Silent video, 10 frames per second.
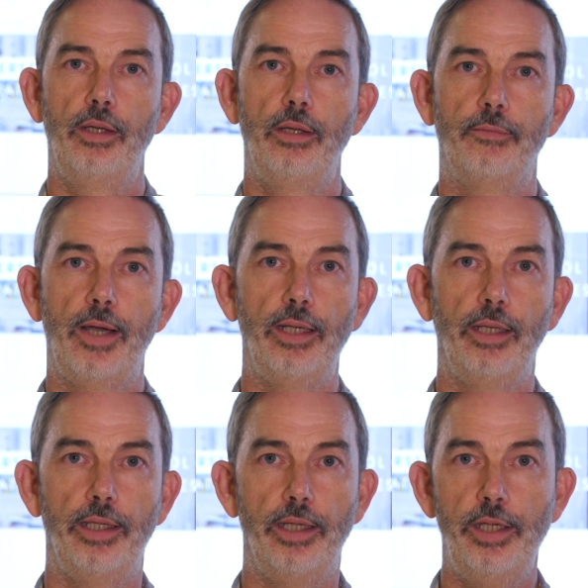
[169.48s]

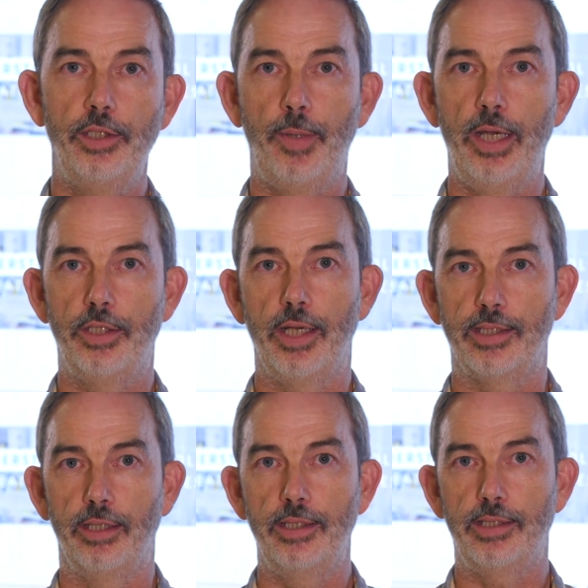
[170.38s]
Finally, each page has
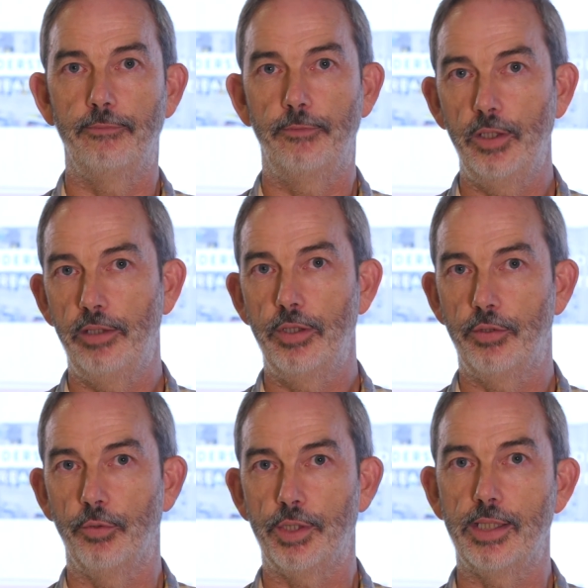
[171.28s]
a list of further
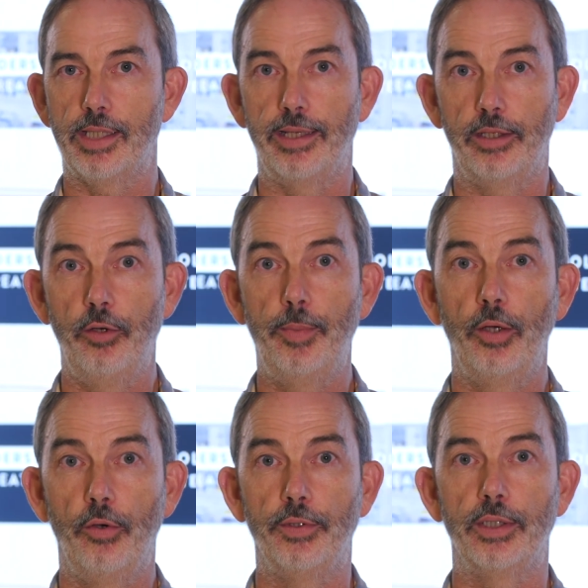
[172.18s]
resources that go
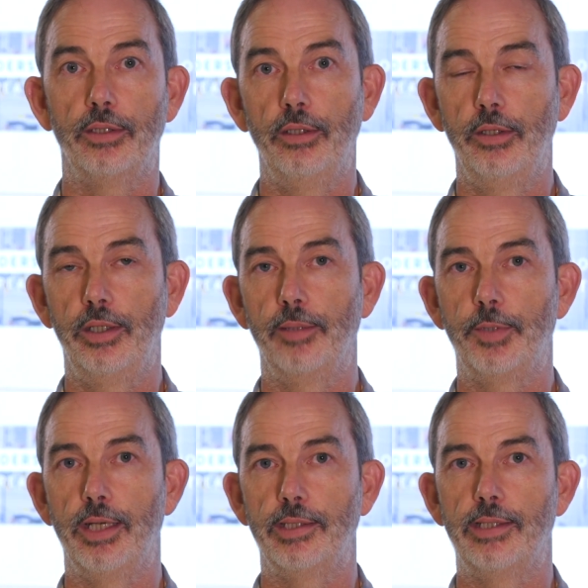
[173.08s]
beyond the learning
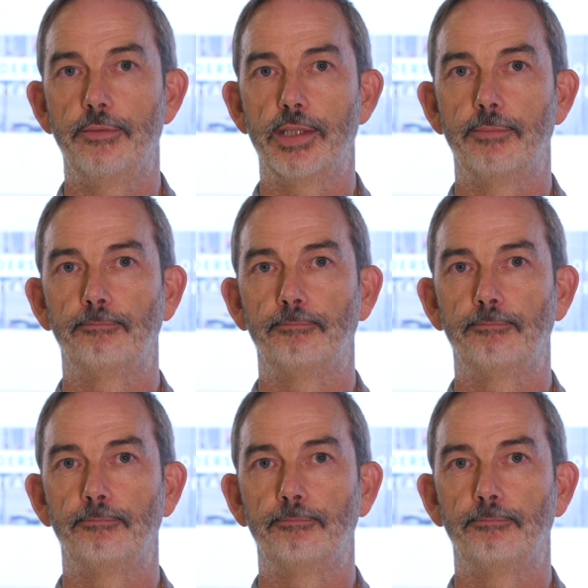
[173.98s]
objectives.